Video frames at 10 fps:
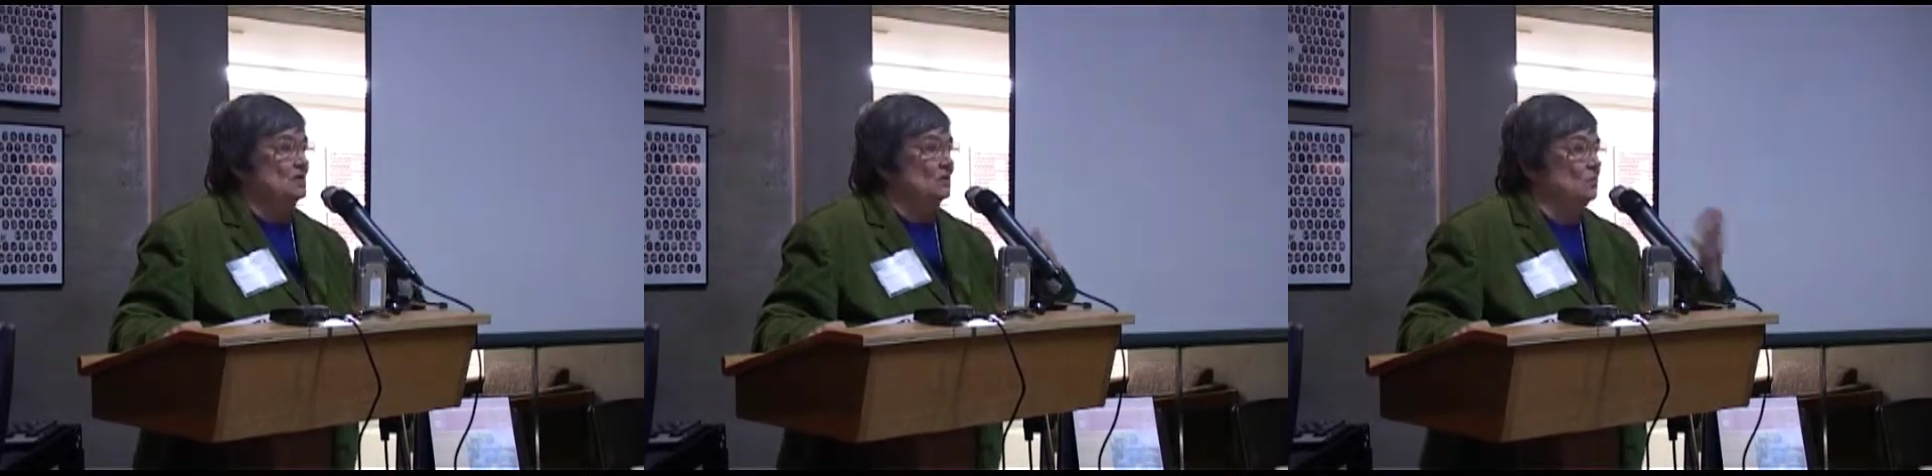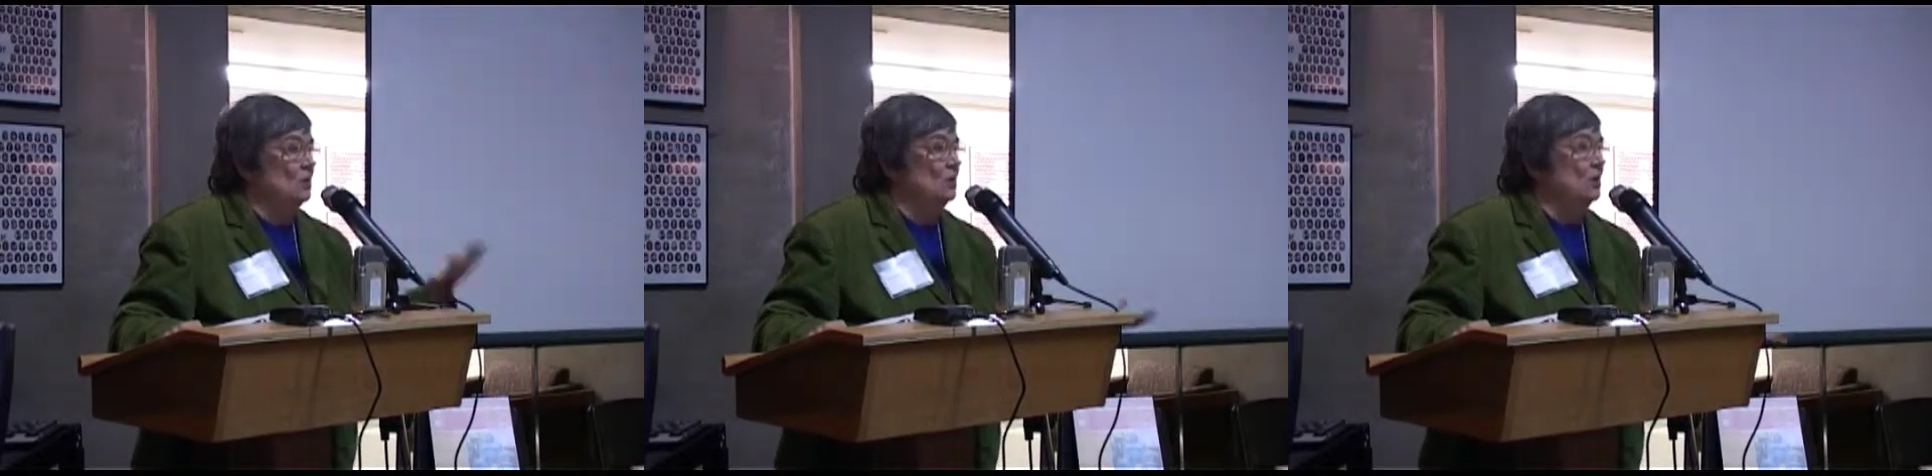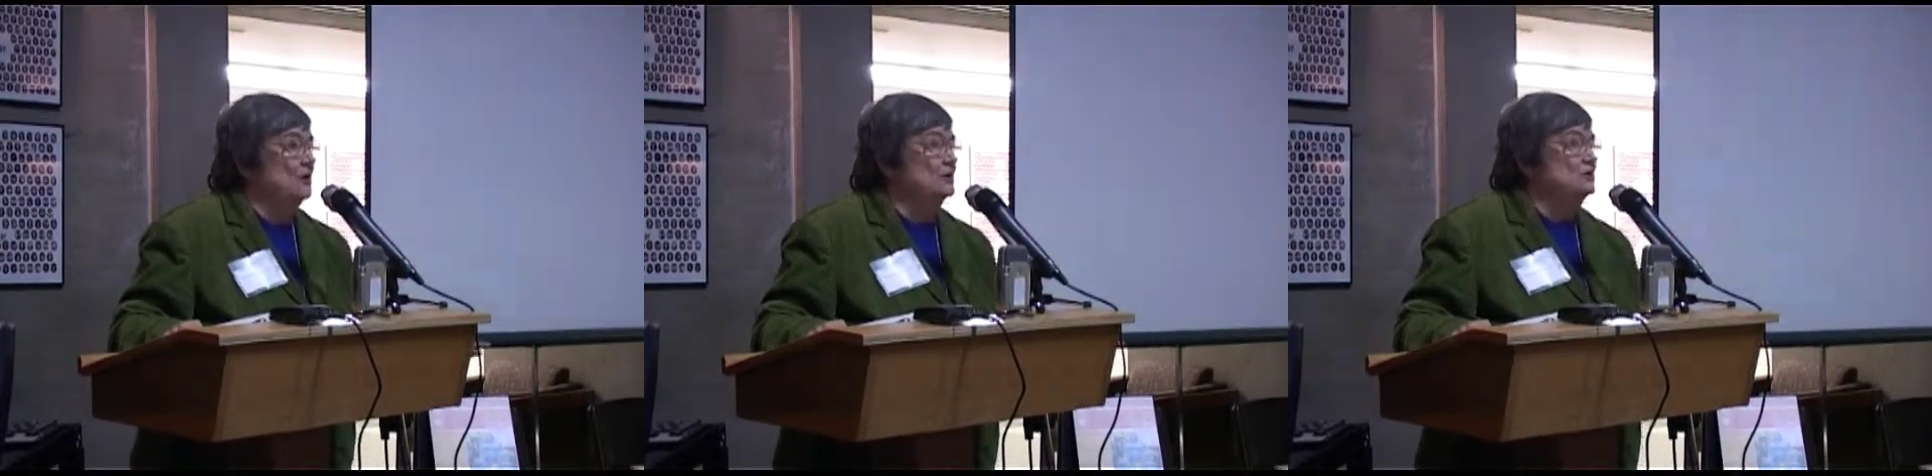on
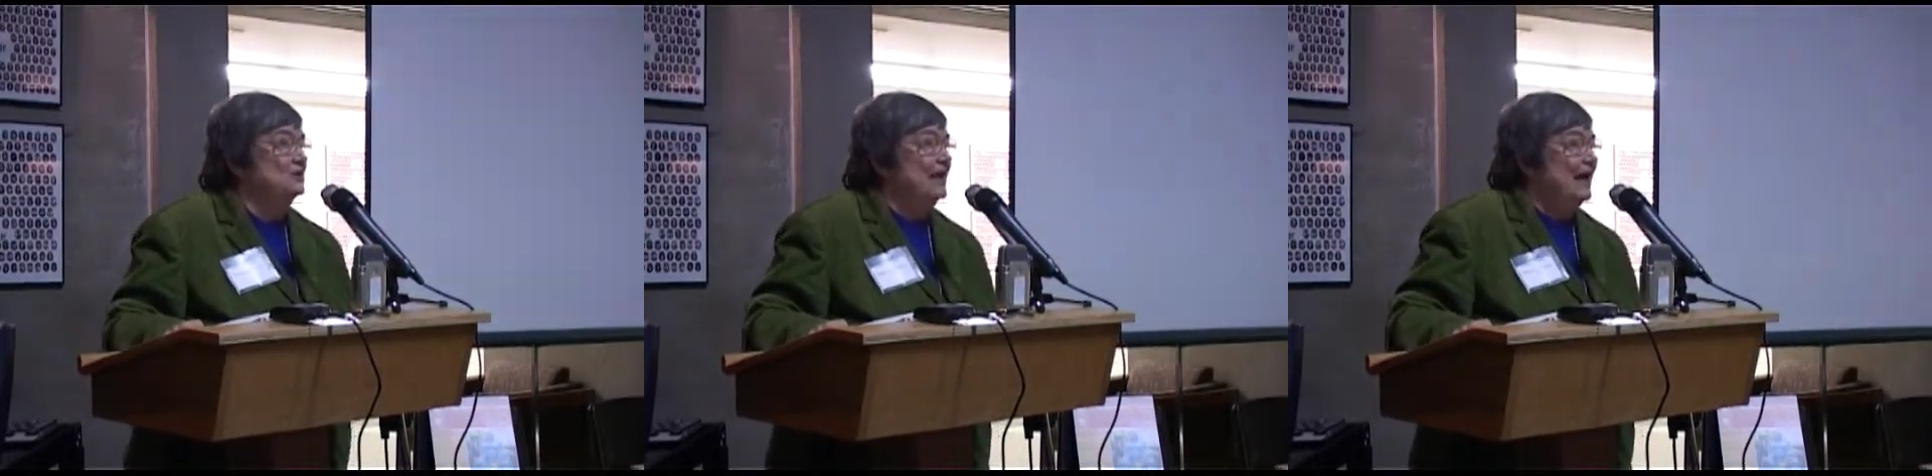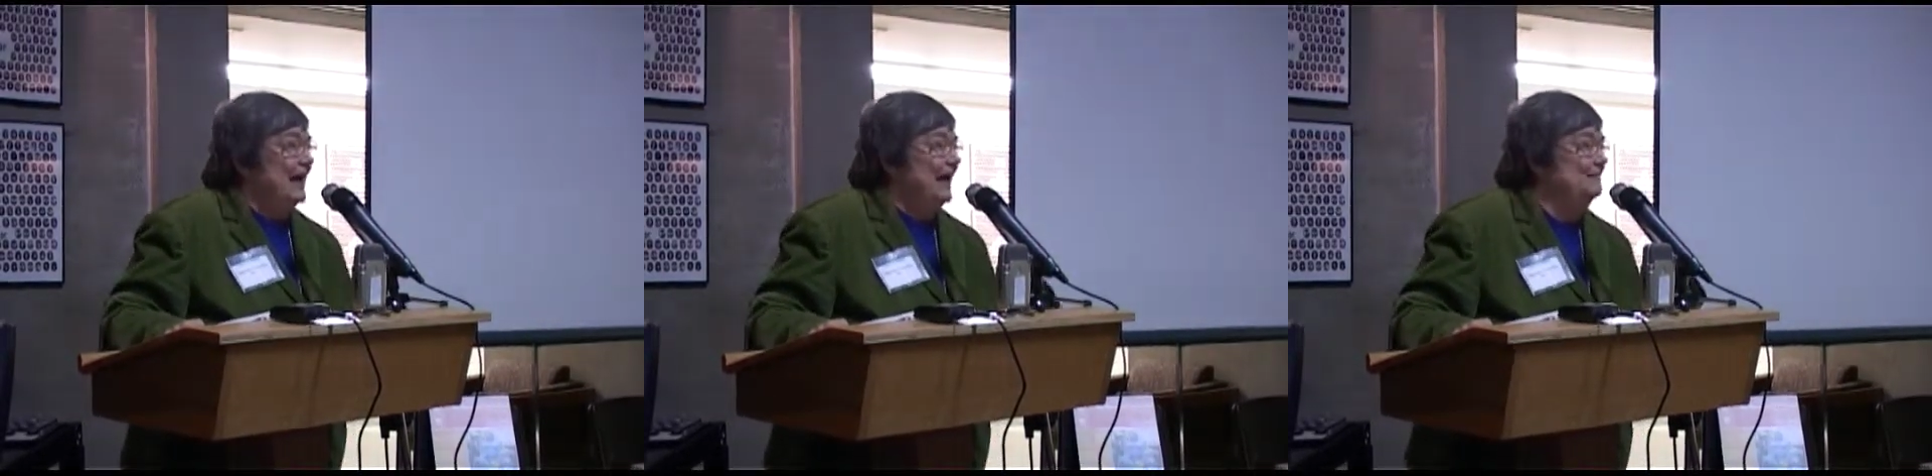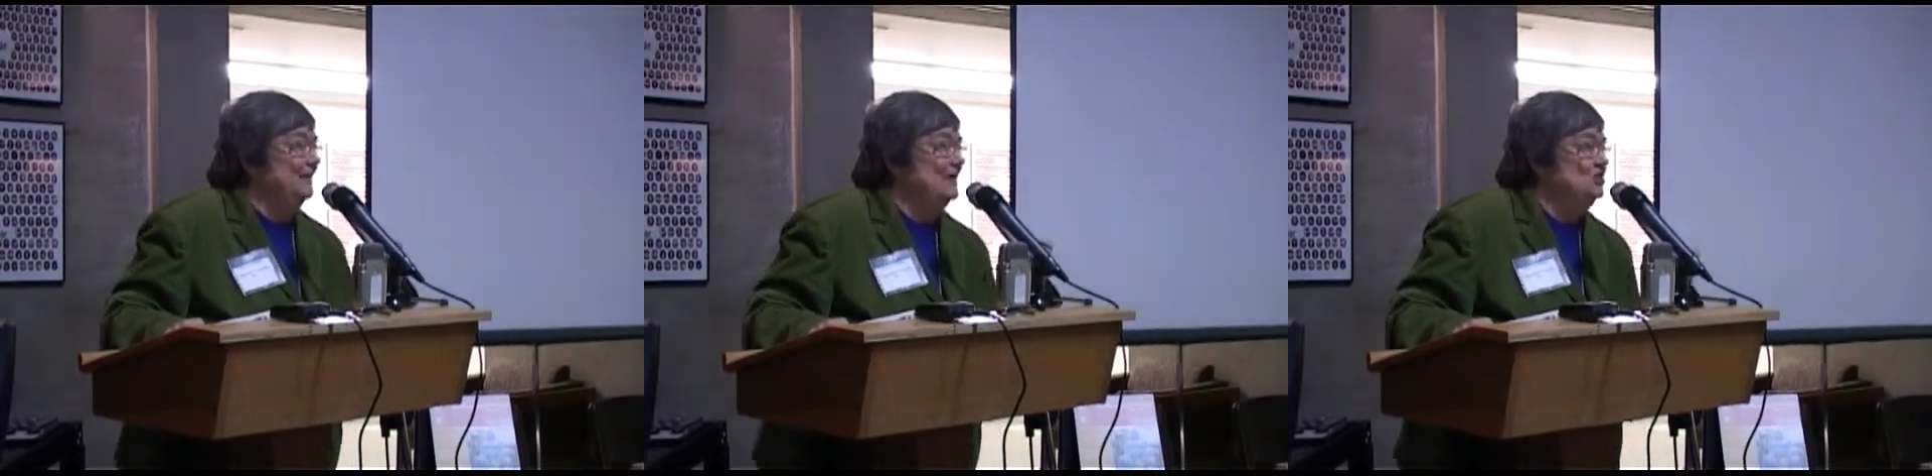wars, and by